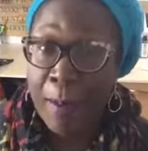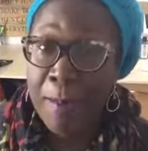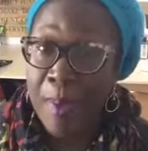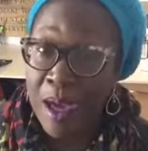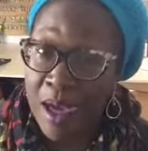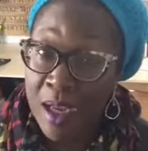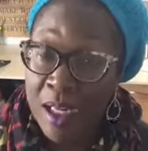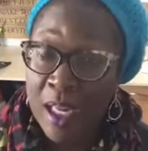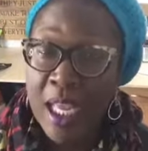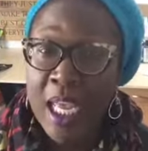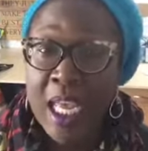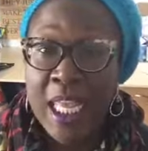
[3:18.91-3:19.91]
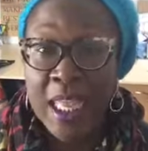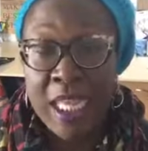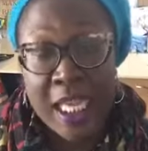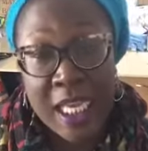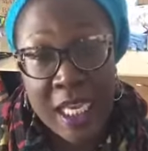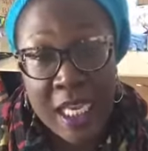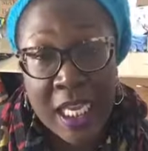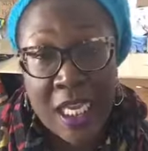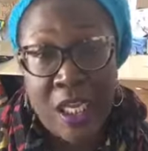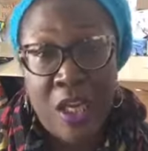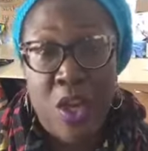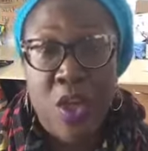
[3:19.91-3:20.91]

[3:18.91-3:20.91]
But in the end,